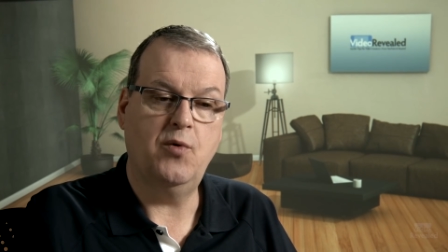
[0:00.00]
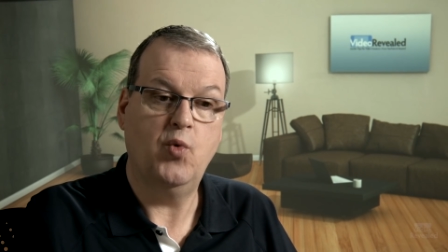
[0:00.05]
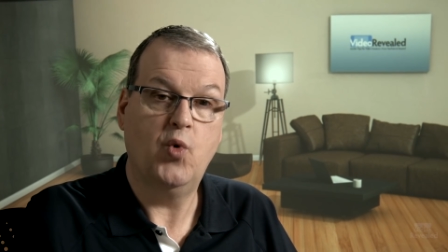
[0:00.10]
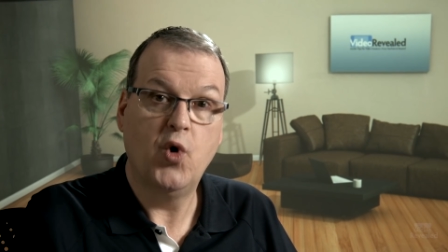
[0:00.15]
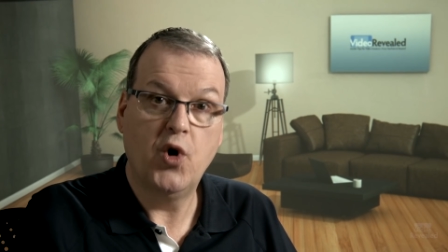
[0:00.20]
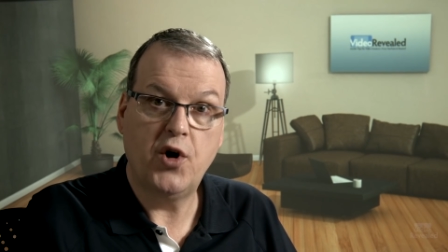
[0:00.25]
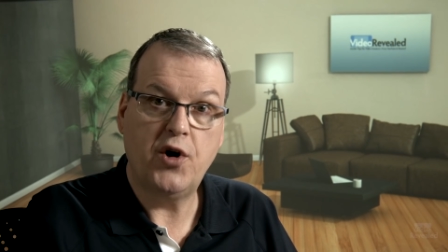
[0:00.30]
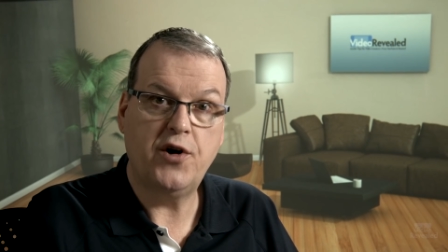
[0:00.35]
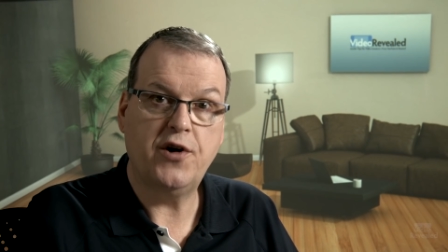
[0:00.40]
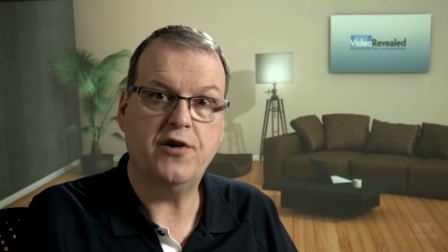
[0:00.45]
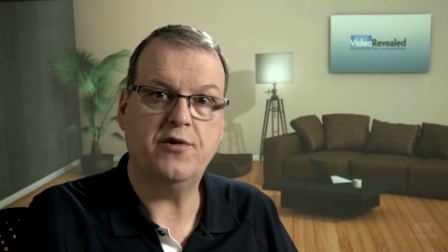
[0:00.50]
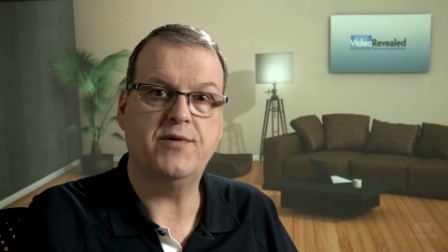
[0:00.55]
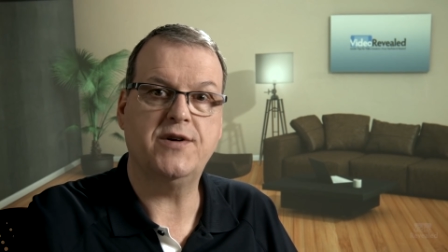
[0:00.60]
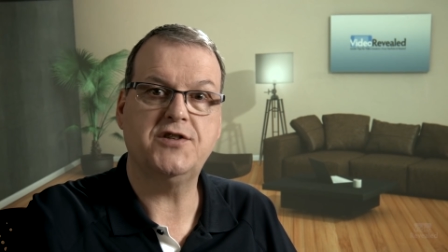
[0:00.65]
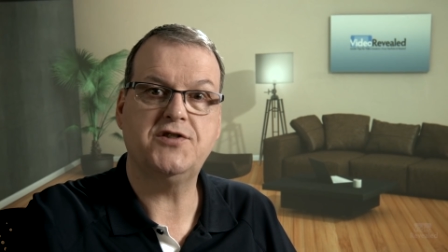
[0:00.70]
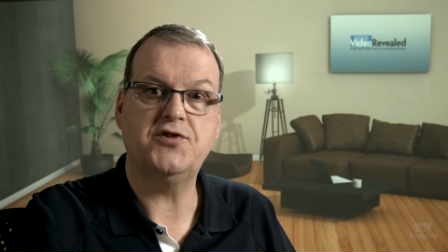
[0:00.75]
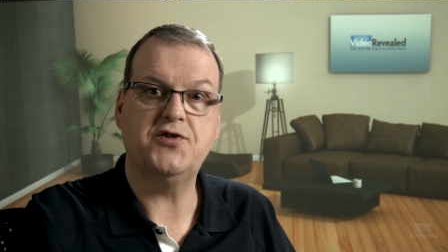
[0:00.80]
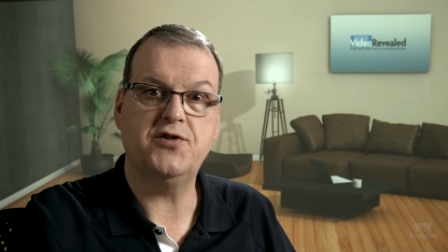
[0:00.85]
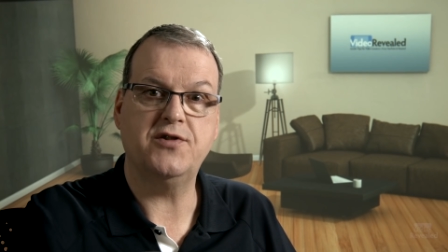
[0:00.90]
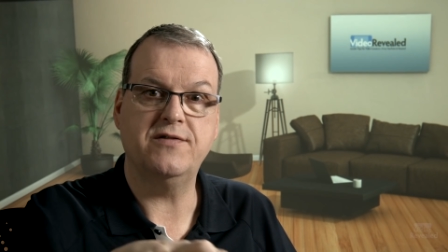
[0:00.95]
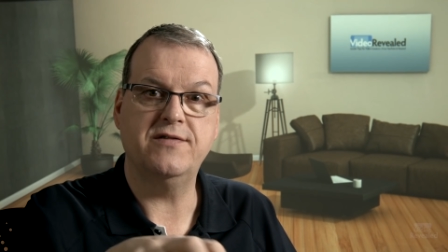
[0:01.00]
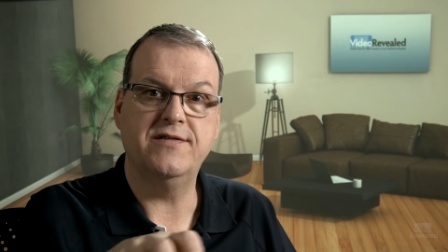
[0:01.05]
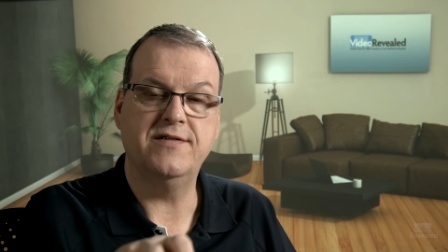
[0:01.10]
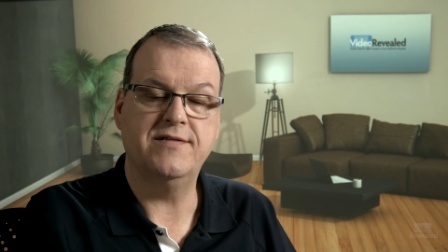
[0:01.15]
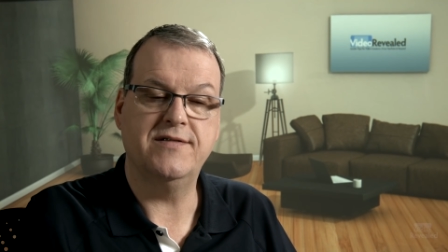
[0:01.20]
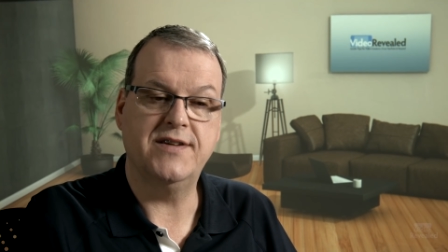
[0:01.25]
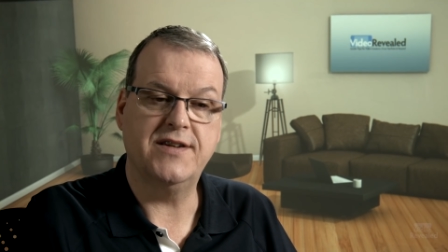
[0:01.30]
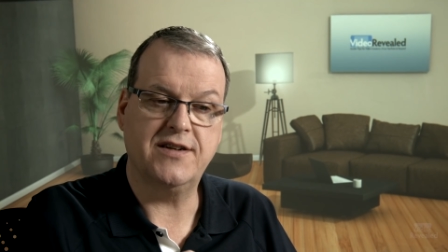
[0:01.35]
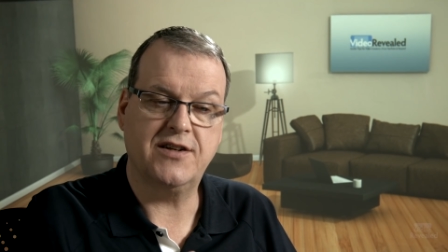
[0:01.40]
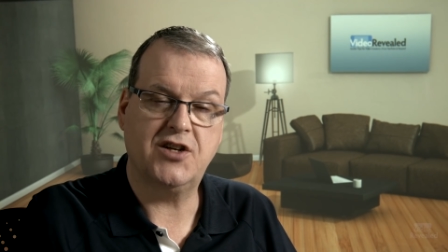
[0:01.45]
word or a
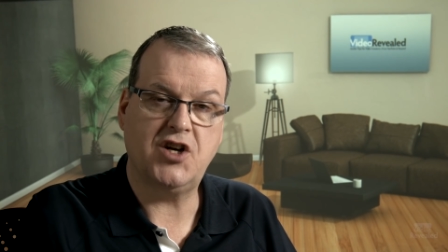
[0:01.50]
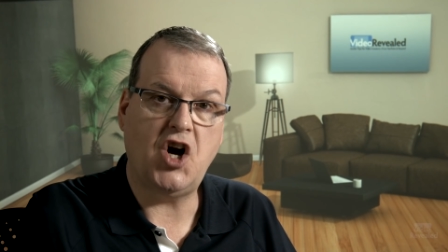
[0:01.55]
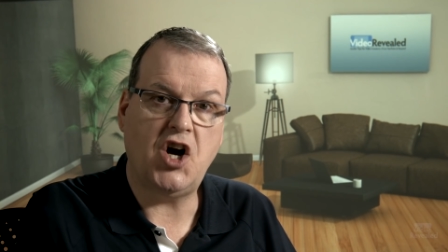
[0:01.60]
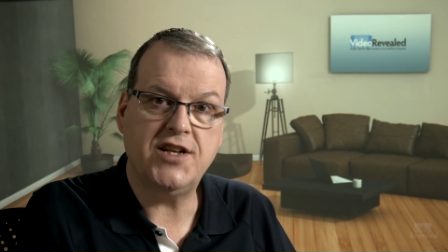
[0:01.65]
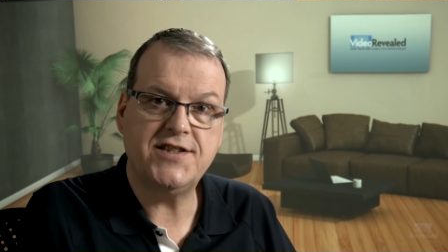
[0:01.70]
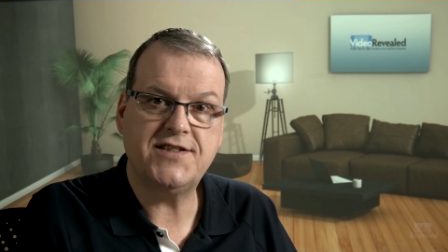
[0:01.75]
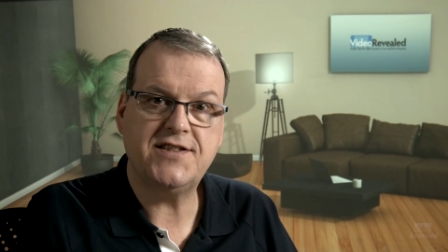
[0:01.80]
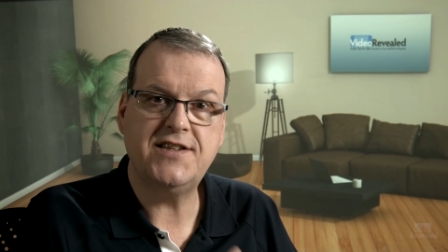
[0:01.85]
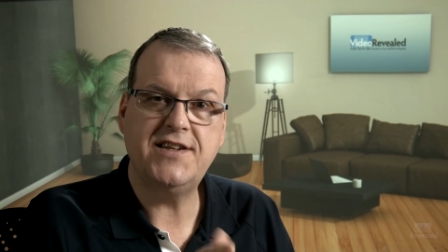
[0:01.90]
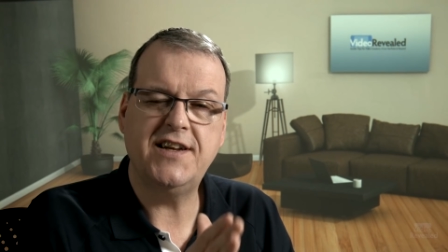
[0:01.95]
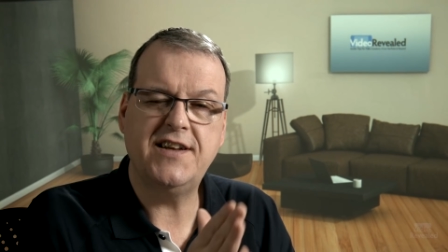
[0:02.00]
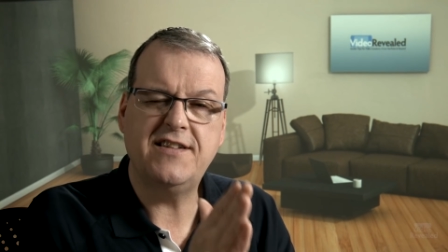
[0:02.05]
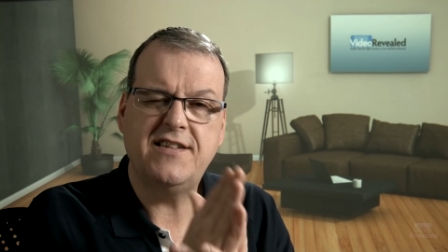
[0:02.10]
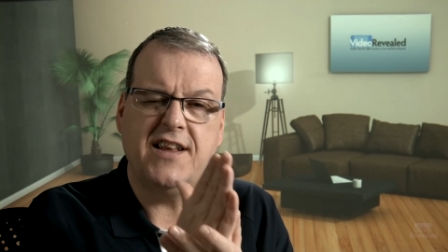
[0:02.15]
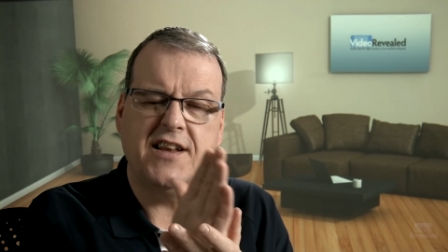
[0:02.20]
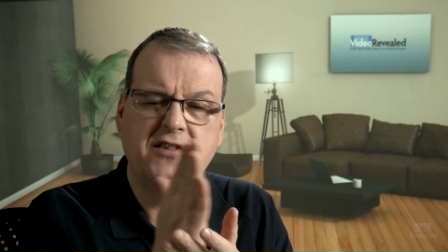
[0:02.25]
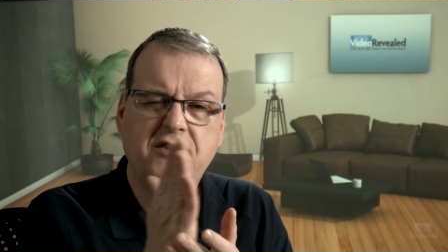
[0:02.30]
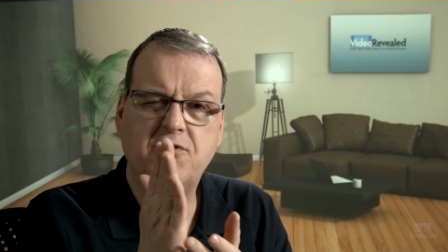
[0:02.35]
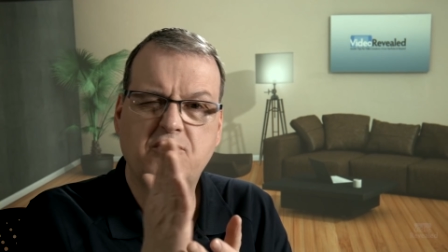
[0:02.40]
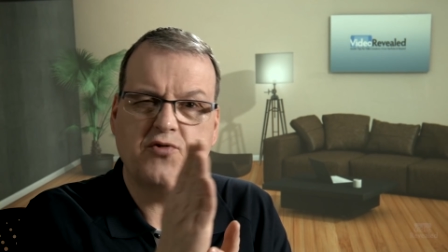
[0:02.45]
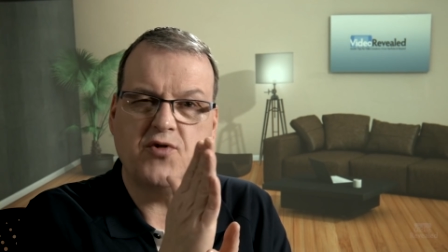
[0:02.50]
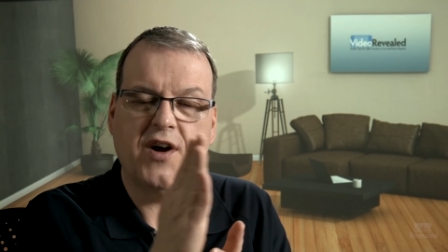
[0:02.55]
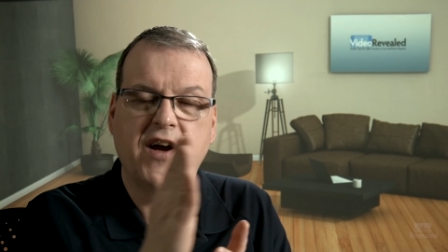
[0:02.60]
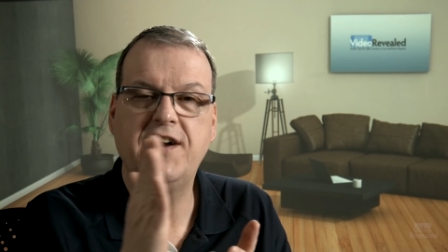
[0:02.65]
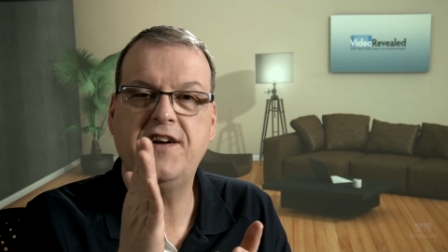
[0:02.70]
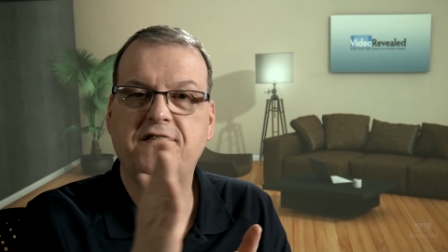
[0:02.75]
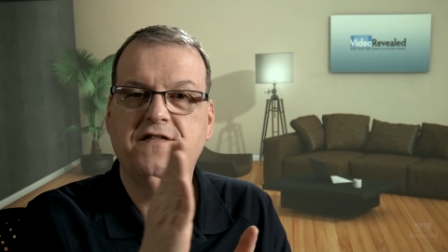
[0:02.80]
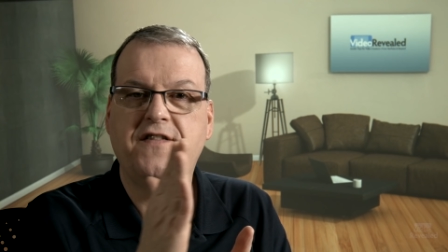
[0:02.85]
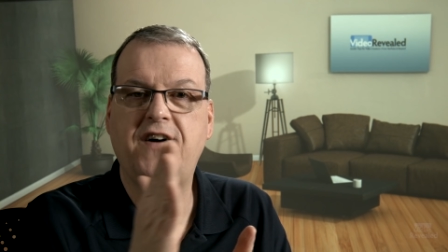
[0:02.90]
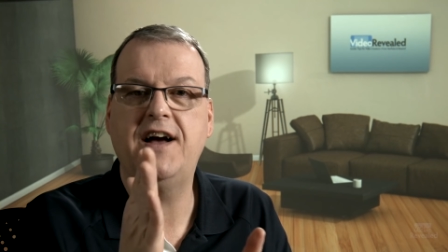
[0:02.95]
certain consonant and you're
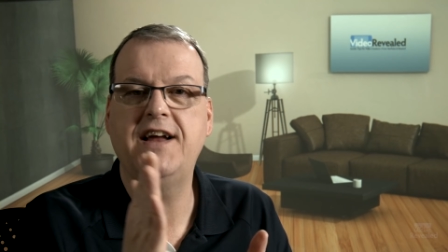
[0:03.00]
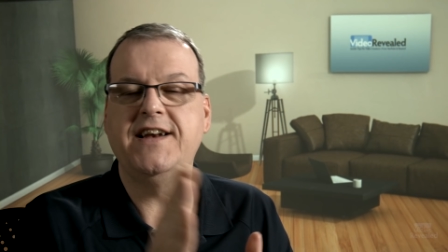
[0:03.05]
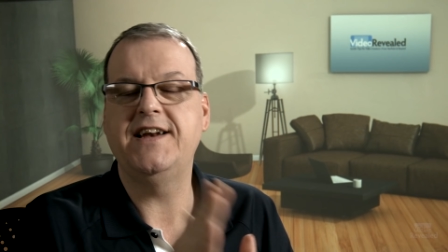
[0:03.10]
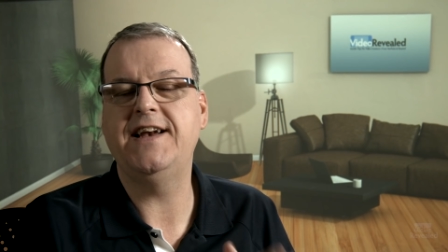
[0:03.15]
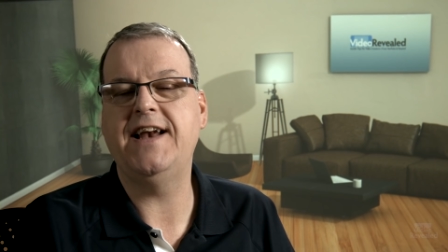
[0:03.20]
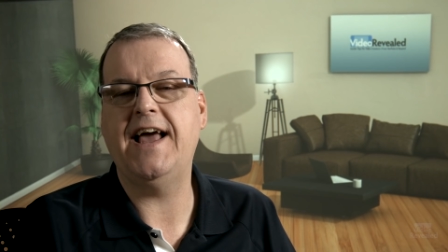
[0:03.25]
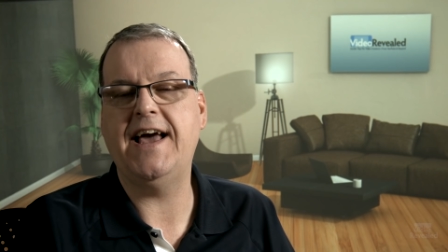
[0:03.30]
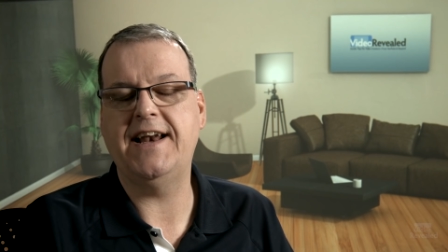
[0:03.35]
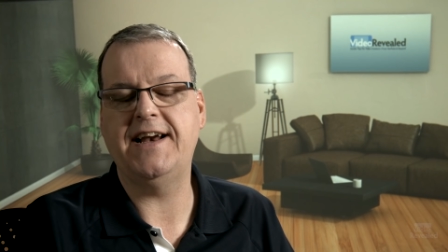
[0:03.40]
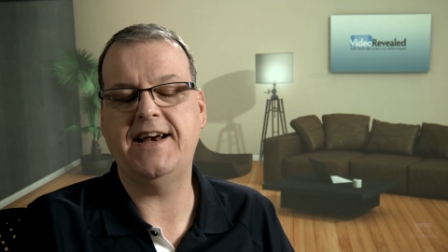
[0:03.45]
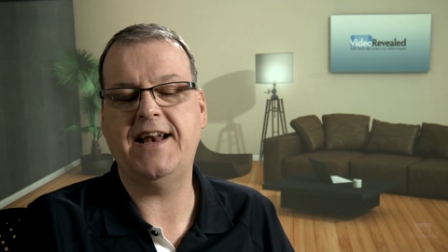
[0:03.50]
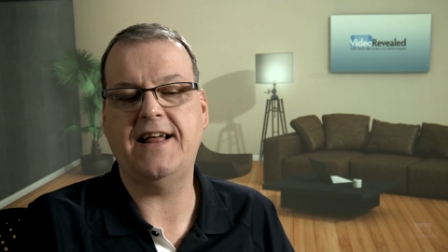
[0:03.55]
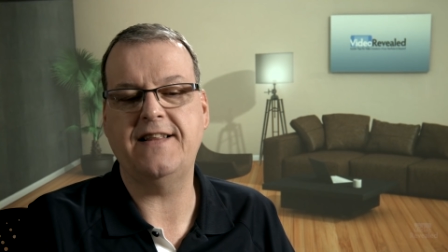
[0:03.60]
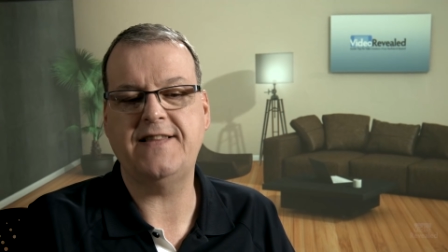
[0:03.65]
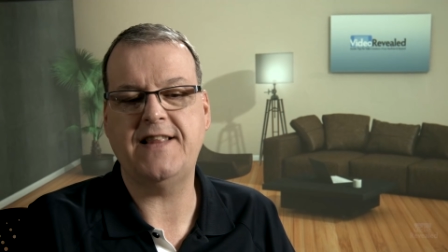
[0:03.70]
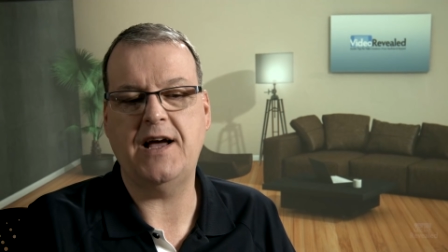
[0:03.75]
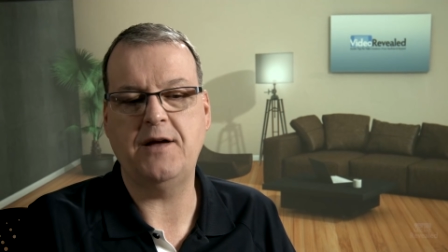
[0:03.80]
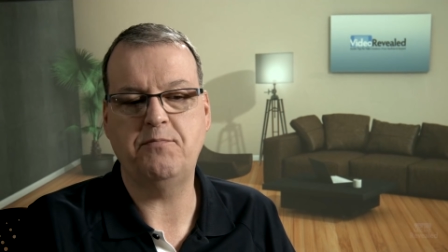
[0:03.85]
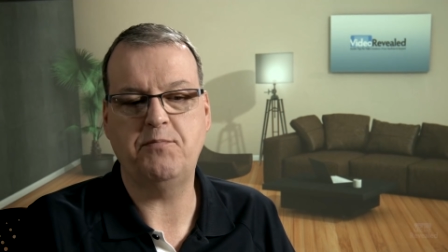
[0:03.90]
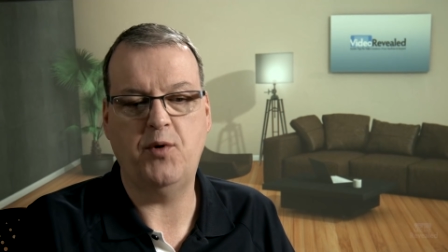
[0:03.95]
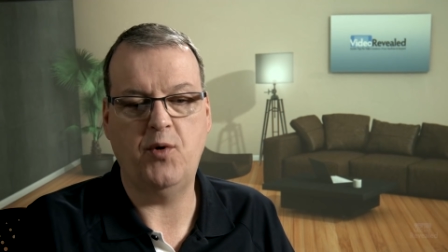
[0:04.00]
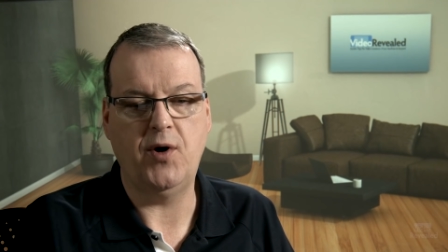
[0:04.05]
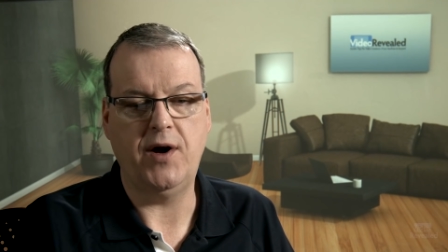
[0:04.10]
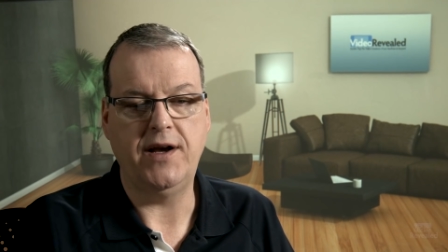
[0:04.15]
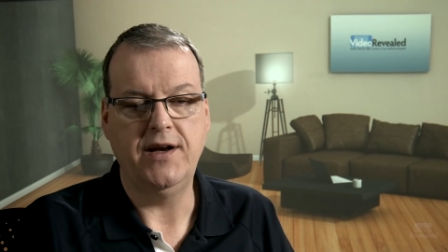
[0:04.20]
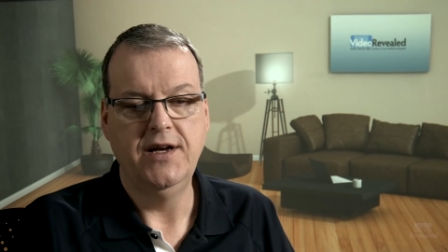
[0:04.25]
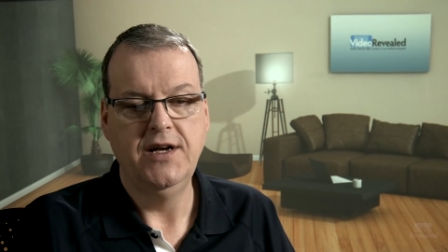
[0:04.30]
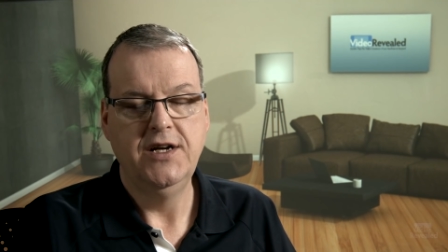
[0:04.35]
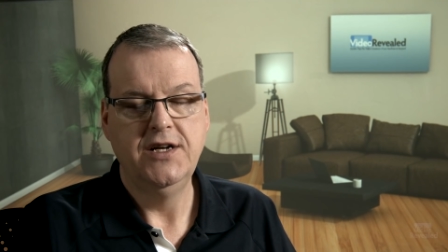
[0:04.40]
trying to find an edit at that point.